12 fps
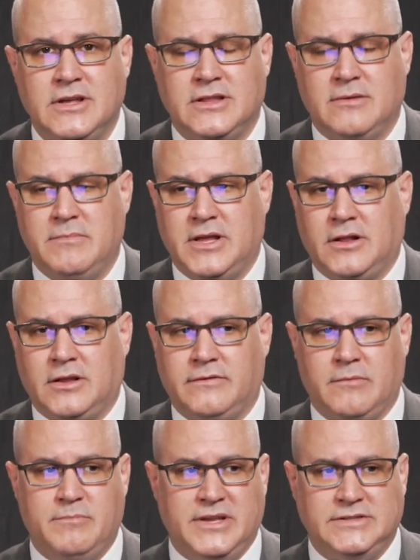the middle of
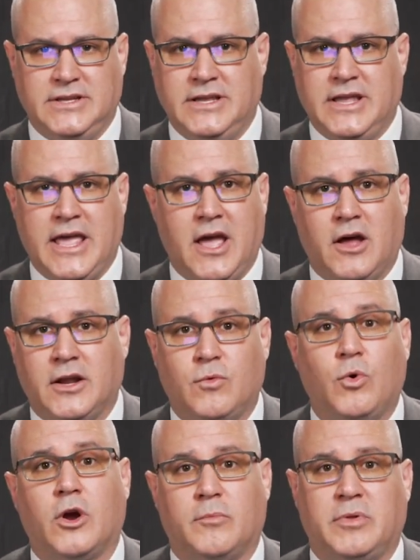a busy,
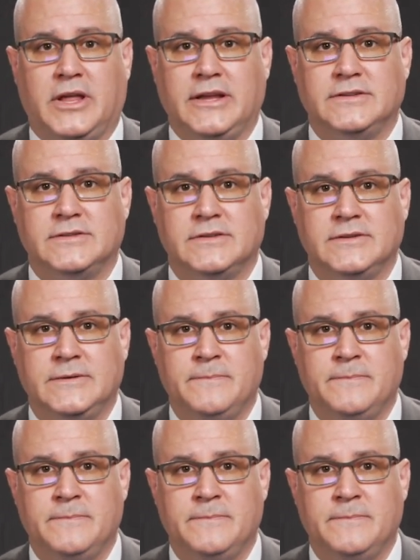chaotic workplace.